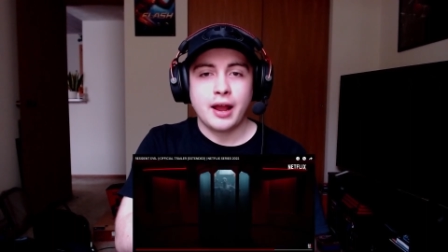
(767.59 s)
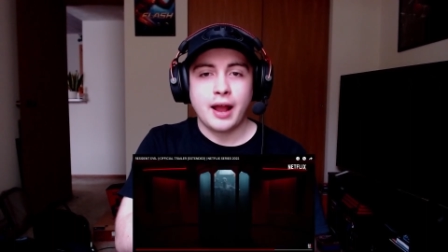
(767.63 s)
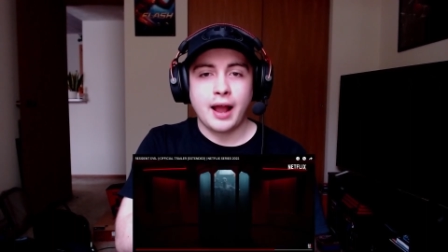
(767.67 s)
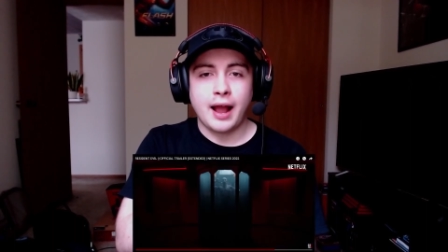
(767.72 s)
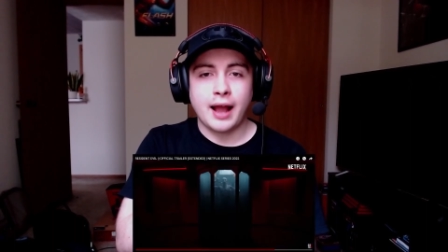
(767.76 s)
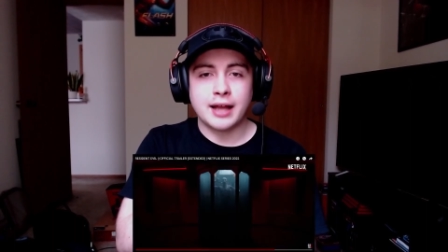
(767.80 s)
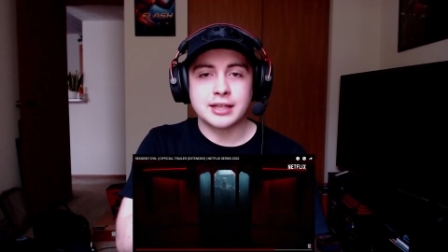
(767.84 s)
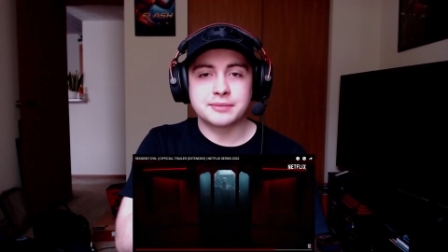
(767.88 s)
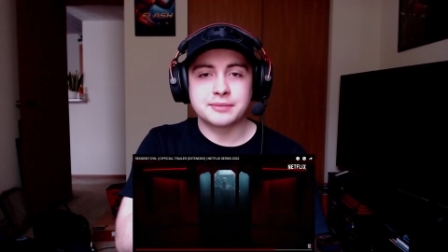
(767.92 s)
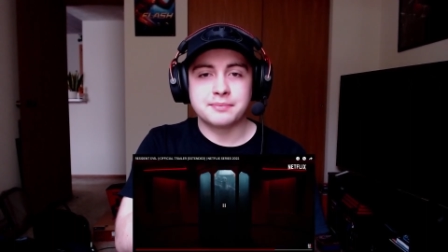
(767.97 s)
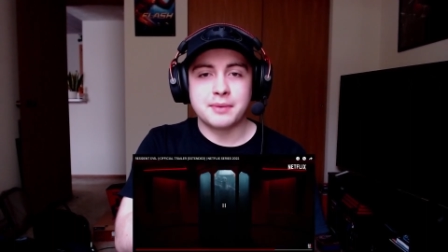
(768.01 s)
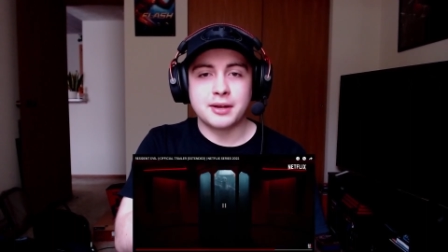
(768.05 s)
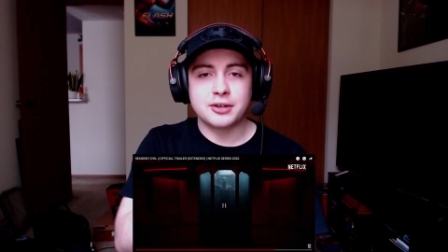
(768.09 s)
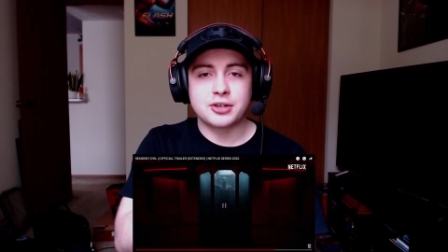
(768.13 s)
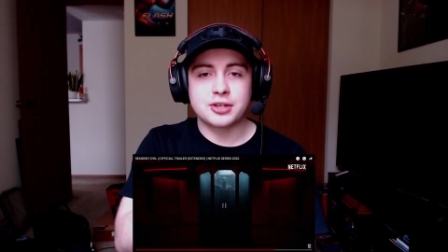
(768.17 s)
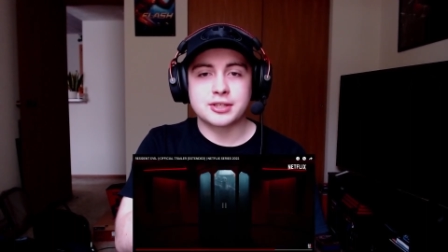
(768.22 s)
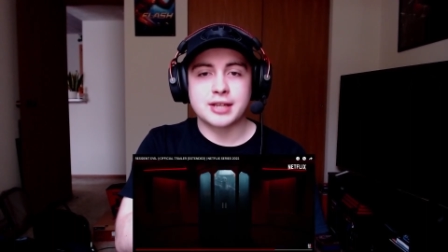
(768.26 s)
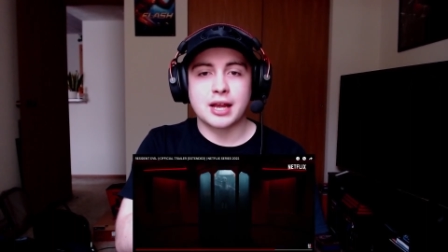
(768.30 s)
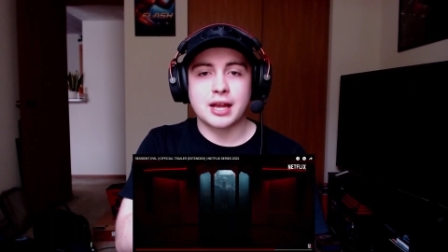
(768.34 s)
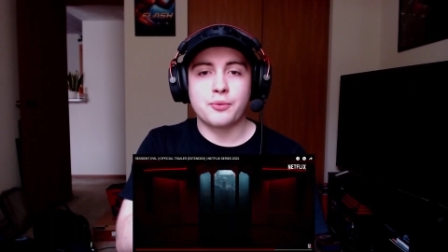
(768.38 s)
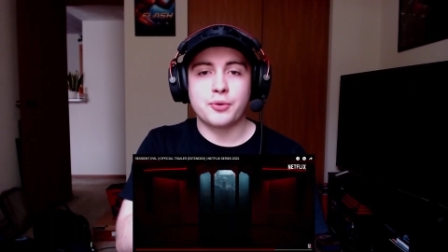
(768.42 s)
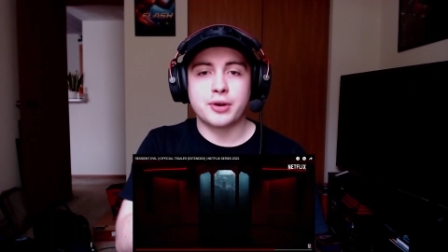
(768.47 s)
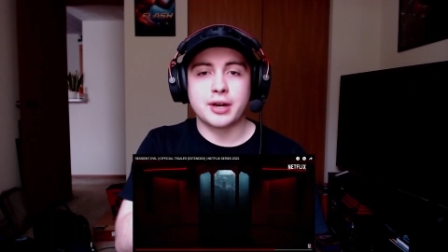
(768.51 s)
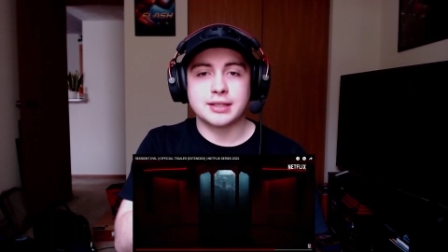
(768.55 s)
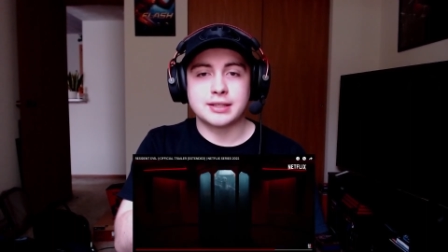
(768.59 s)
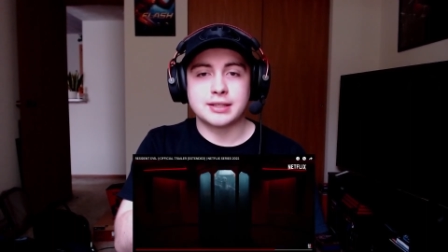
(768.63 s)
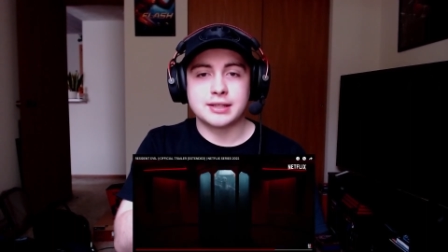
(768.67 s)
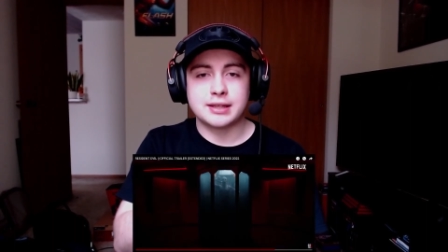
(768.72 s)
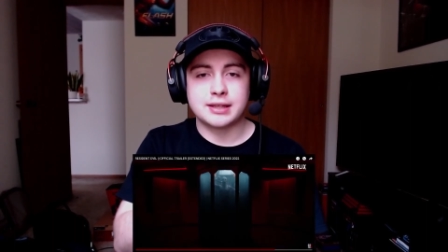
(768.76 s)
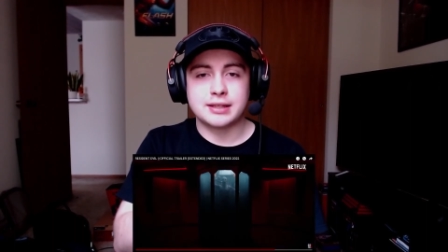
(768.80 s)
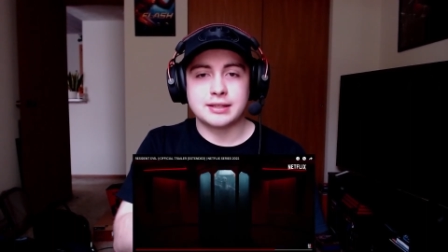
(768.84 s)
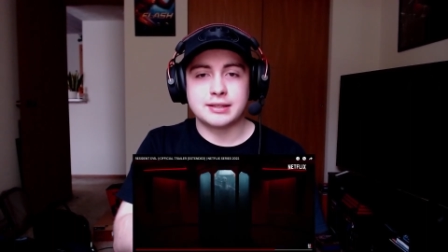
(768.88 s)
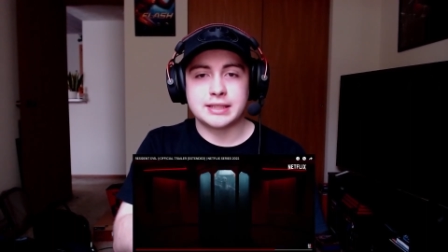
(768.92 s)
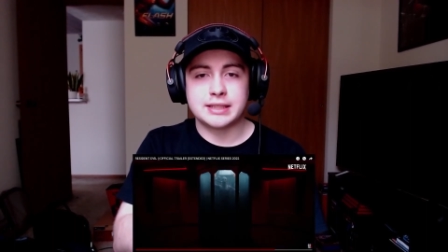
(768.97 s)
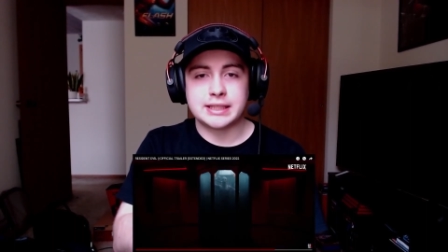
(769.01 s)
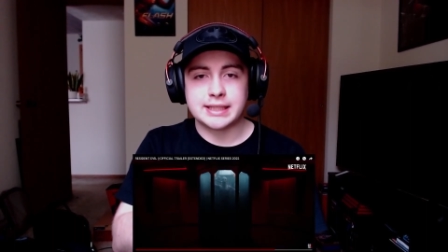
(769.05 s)
As much as I want to
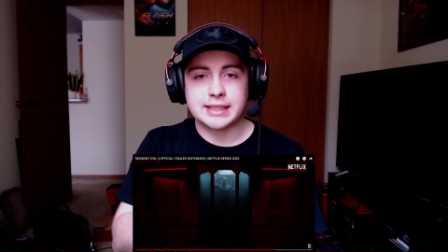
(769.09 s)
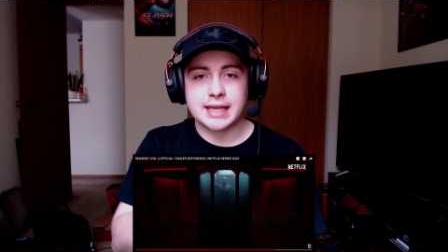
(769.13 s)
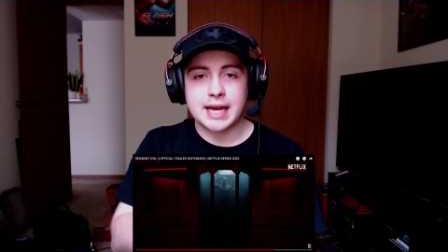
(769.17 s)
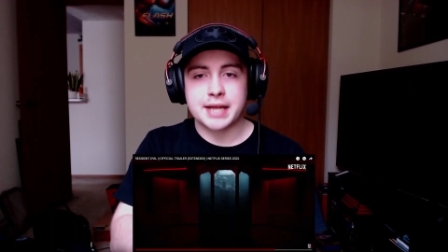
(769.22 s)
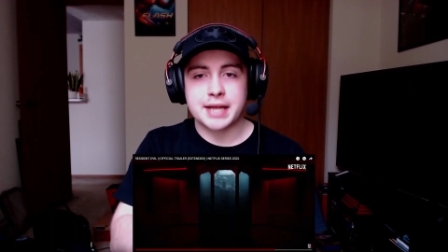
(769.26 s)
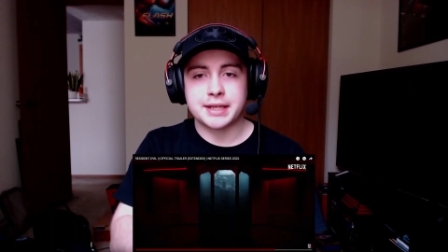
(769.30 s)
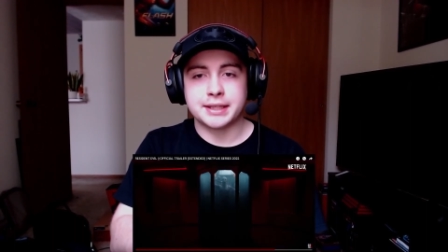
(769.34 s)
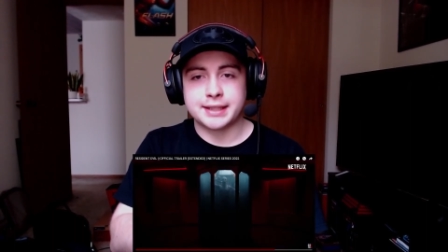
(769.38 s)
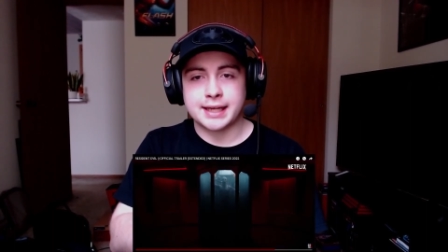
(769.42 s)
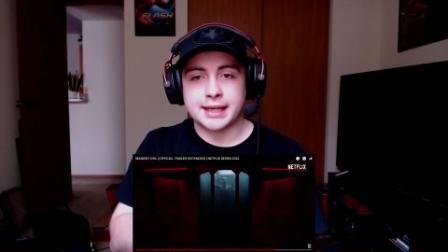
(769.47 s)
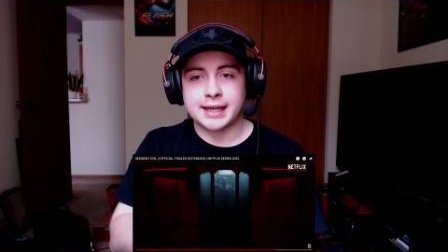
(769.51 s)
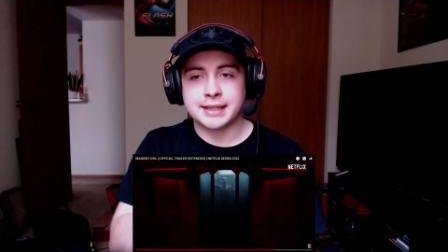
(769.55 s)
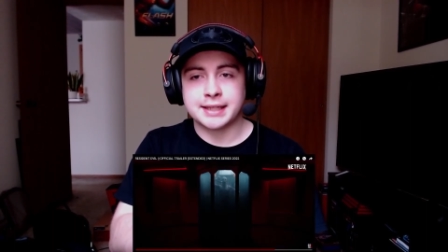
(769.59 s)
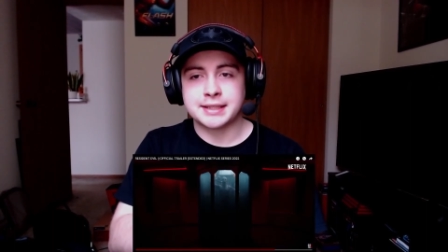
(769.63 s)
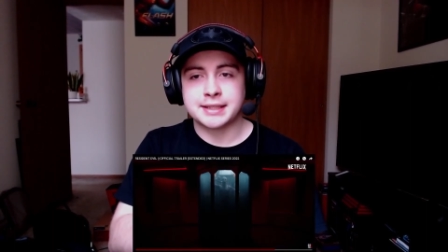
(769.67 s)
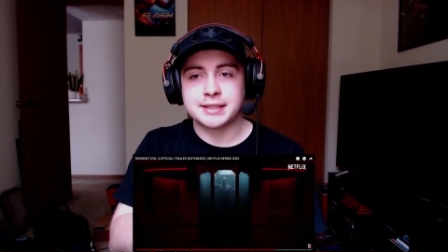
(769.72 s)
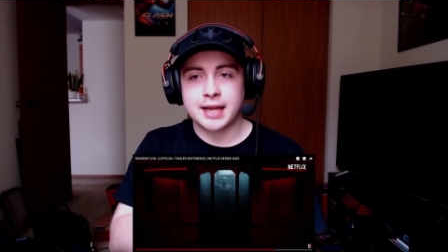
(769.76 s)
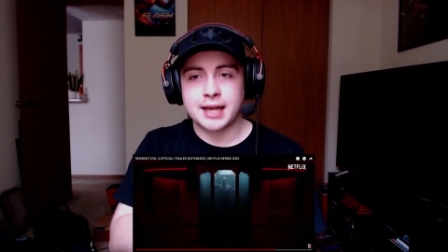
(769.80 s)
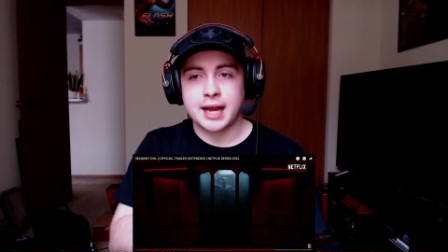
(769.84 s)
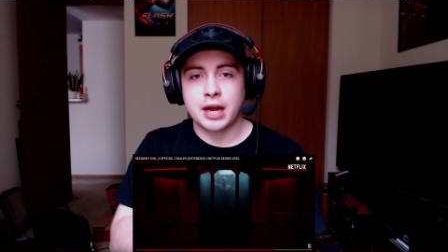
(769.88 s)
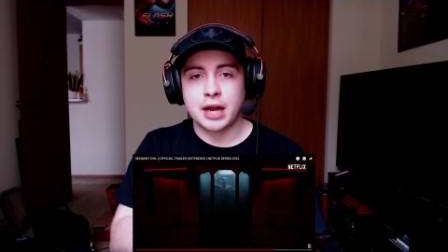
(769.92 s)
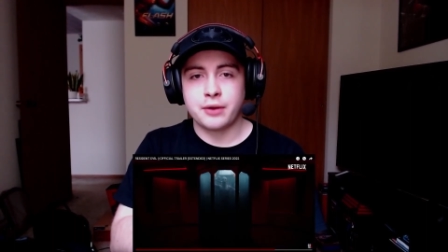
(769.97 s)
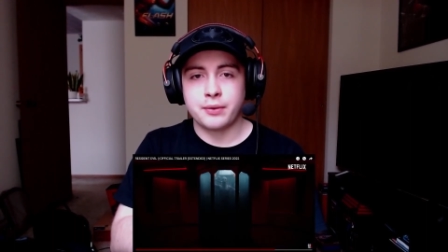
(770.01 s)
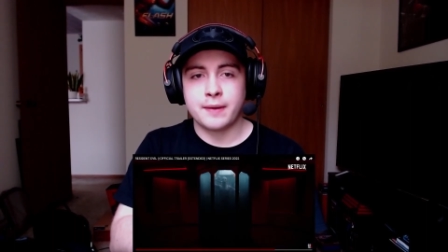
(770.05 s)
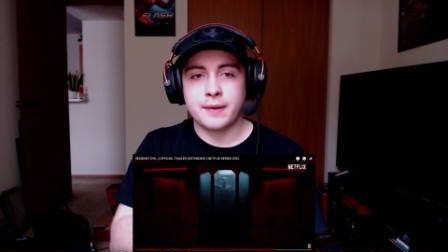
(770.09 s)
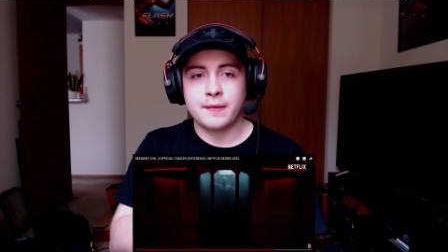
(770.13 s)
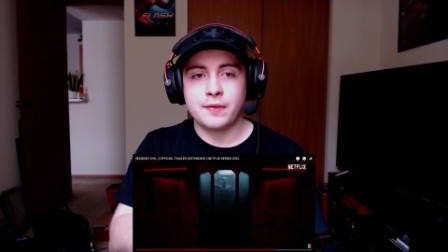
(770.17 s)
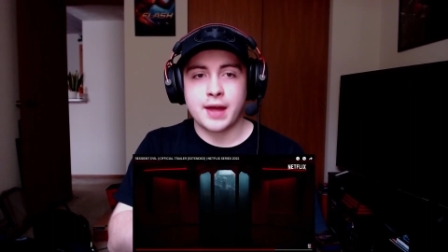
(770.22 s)
say that that's Tyrant,